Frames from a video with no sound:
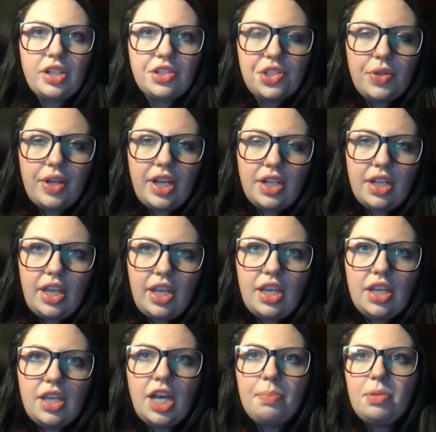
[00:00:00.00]
also had
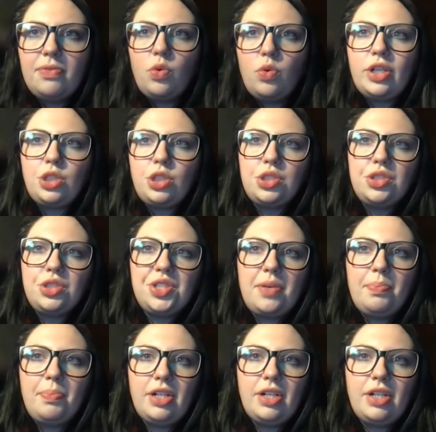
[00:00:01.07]
a couple of questions
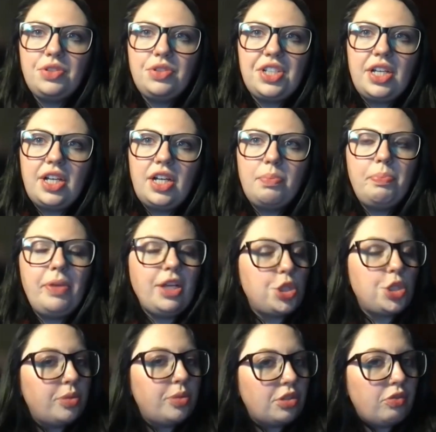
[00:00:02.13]
about uh,
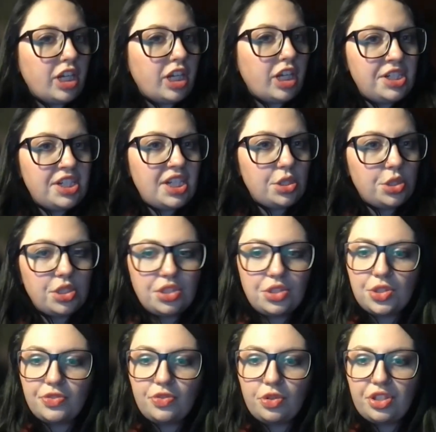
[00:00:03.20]
picture book
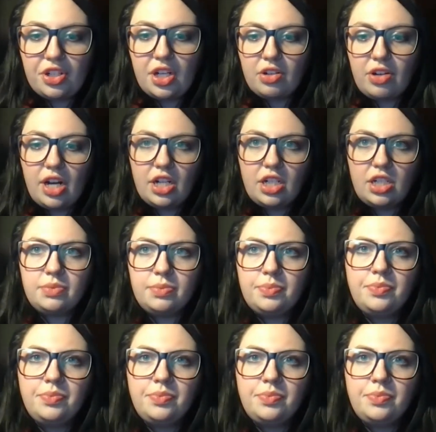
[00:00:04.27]
recommendations for the Nutcracker.